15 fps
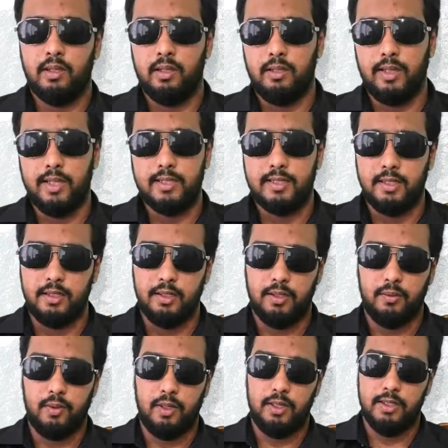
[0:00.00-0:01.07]
Next, you're gonna
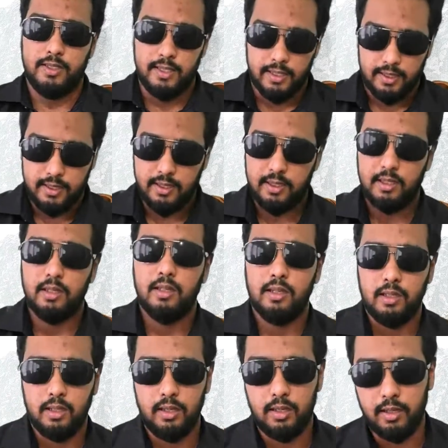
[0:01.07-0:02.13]
want to take
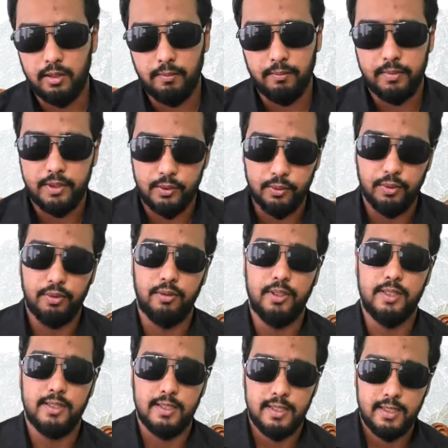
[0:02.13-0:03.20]
2 or 3
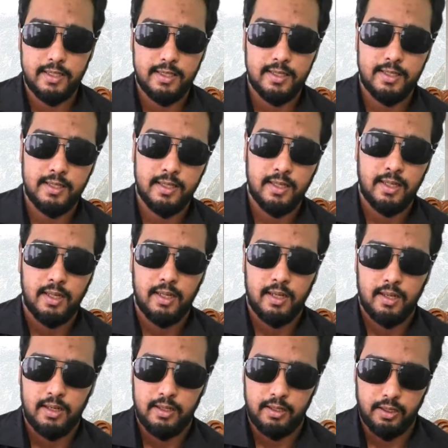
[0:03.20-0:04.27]
seeds.
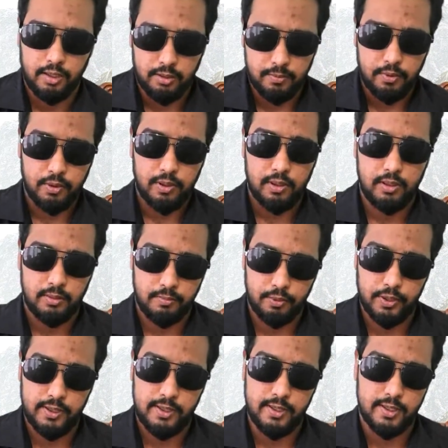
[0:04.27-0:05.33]
You're gonna pour
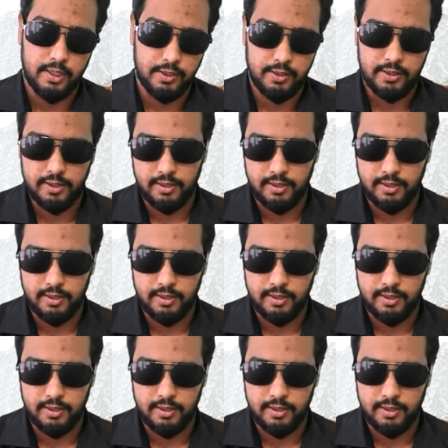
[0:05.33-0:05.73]
your seeds out of the